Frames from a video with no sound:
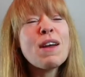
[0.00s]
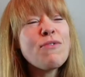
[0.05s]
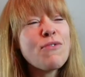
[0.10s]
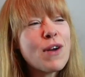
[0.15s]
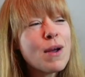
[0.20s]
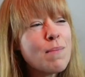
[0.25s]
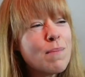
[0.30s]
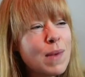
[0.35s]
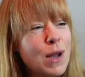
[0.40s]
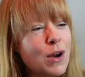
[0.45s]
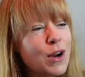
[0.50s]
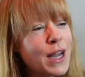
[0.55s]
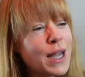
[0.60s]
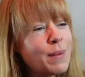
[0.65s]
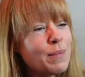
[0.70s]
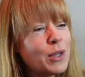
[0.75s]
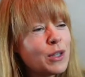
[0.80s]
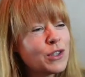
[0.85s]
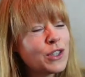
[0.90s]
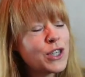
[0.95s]
My friend
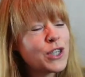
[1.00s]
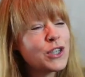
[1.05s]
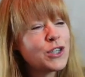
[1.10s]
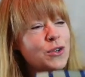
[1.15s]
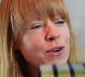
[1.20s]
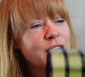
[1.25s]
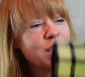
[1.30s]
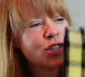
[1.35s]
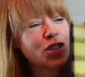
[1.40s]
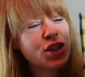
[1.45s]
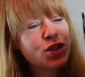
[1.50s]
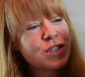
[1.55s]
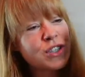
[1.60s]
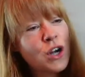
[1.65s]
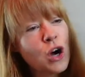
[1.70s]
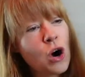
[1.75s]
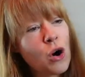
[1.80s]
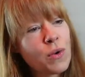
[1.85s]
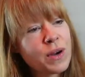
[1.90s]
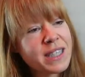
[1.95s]
Miriam used to do it. She
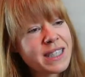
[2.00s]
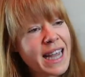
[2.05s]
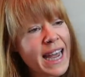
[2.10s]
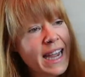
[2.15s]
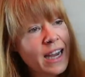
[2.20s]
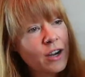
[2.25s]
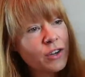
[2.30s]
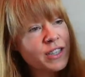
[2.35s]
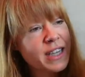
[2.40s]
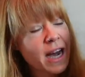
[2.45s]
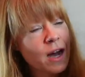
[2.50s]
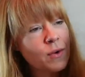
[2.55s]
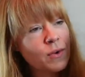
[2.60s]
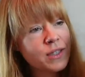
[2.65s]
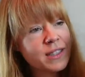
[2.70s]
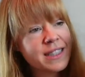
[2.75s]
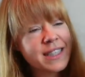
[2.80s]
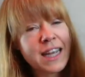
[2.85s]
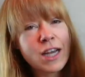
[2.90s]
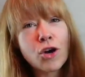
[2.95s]
used to always hang her
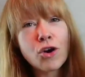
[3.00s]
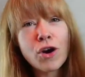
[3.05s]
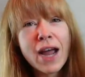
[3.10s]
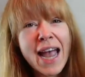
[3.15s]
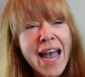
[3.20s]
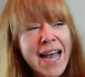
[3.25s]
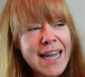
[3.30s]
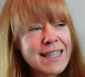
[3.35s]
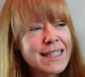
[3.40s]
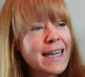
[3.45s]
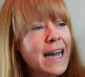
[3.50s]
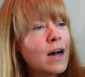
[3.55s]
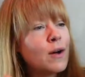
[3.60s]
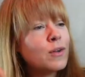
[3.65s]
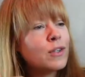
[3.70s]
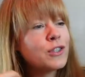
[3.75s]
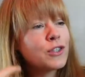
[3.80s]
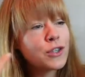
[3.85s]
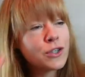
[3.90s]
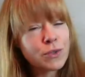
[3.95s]
towels, her hand
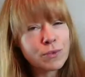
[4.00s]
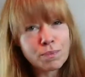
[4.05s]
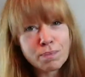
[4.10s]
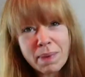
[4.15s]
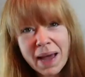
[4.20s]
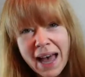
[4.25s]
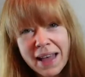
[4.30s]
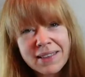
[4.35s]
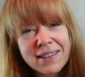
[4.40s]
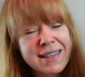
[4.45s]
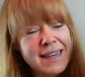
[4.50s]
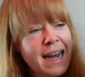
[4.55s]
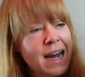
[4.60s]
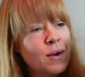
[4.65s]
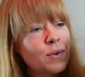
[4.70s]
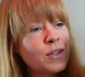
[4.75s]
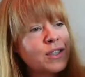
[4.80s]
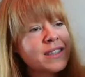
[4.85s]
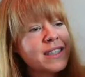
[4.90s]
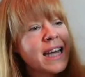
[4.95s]
towels, her bath
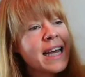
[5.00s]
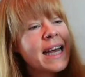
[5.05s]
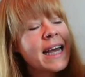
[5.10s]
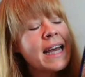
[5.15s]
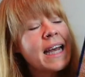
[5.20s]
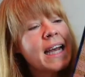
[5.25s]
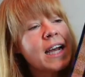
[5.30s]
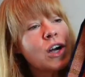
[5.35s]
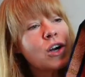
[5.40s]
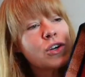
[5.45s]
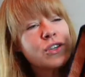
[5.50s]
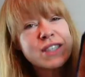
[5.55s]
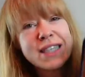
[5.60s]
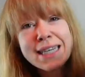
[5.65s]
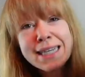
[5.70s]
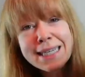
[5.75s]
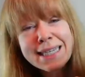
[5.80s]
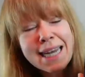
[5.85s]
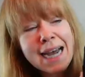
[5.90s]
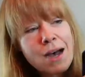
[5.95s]
towels, her
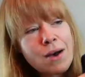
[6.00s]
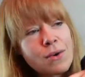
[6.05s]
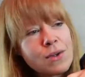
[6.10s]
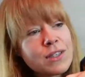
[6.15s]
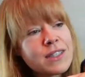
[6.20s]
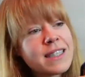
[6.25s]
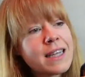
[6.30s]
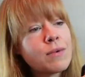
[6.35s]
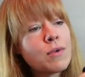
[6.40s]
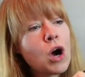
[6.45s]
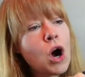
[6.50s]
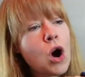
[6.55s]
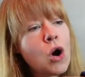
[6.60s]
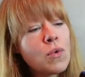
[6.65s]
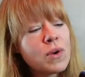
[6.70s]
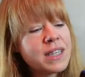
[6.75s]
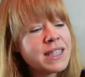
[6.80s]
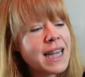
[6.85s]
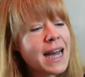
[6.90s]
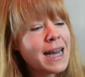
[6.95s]
tea towels. They were
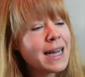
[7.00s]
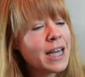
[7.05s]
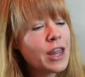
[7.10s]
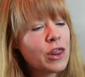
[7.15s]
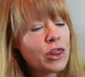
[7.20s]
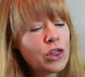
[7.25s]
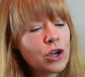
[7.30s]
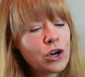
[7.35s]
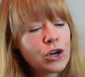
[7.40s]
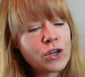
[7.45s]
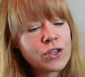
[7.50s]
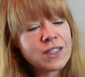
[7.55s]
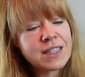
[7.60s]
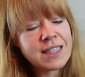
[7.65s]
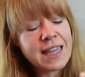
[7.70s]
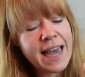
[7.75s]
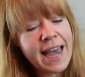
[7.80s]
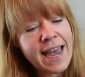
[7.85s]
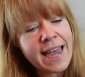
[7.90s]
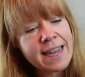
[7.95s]
always hung in
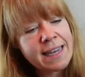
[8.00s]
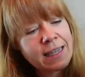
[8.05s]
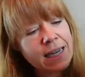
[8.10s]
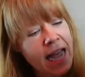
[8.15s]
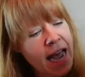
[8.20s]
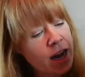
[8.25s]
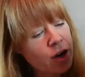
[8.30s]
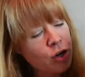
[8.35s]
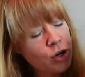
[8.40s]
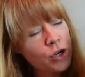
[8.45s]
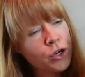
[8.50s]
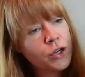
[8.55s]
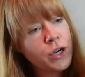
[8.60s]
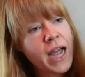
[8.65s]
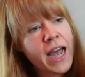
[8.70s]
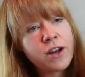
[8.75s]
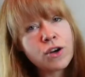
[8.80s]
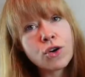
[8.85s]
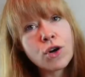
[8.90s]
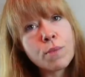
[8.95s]
thirds and at
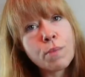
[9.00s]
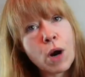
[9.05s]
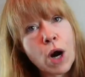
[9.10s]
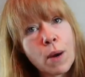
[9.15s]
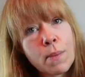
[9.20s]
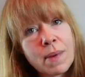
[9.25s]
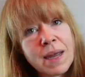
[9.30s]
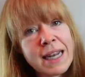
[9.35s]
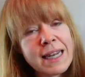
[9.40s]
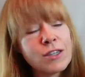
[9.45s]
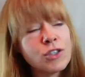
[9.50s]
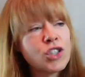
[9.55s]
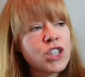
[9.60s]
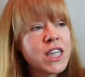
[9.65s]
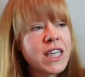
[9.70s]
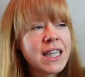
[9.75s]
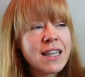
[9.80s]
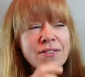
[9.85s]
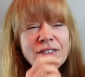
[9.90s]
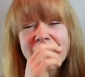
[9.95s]
her apartment. And
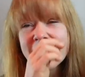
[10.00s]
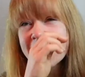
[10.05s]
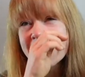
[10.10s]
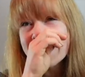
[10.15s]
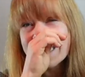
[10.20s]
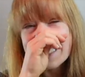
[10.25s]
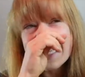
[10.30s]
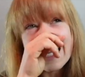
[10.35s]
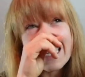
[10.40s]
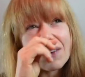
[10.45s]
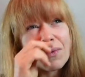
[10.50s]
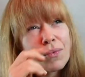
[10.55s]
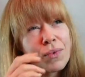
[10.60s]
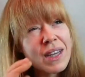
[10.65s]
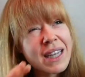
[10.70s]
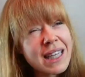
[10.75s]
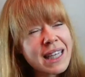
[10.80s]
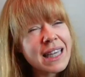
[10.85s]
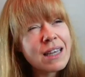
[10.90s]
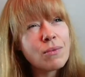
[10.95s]
she lived in this like
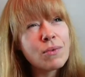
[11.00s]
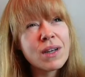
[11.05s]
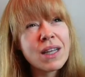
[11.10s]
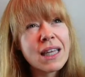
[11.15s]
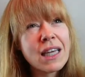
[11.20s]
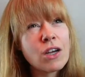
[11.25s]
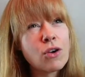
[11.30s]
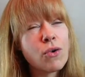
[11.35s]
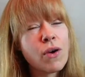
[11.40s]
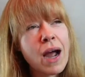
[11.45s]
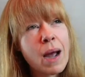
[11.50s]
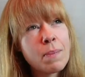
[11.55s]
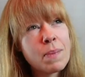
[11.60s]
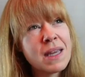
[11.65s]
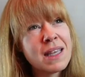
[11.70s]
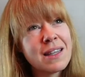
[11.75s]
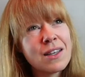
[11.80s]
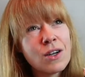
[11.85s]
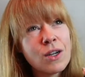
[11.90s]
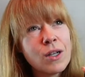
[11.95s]
really, really
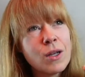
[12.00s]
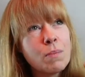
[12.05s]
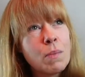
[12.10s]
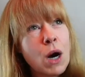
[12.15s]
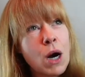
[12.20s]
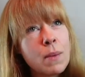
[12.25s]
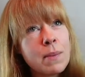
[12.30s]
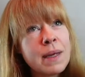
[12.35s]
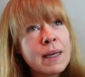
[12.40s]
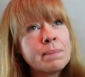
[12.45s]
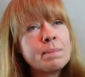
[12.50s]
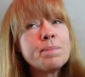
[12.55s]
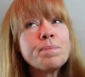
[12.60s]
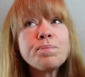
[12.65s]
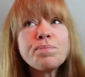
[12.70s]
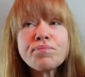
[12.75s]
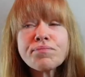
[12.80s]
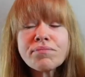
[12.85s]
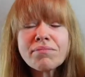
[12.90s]
crappy little apartment.